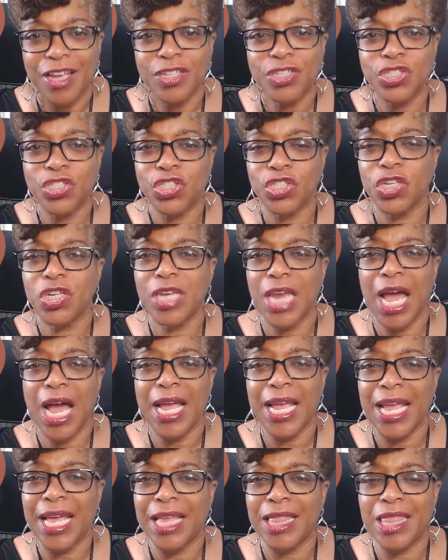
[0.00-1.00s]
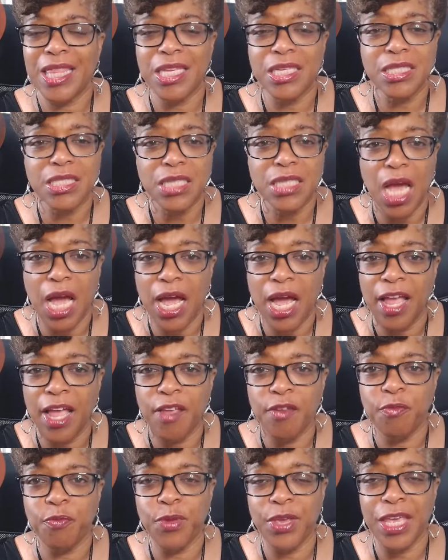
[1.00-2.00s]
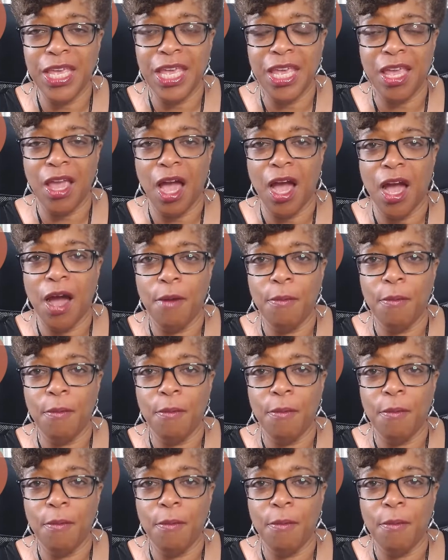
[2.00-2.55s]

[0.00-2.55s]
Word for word: Should I at this time be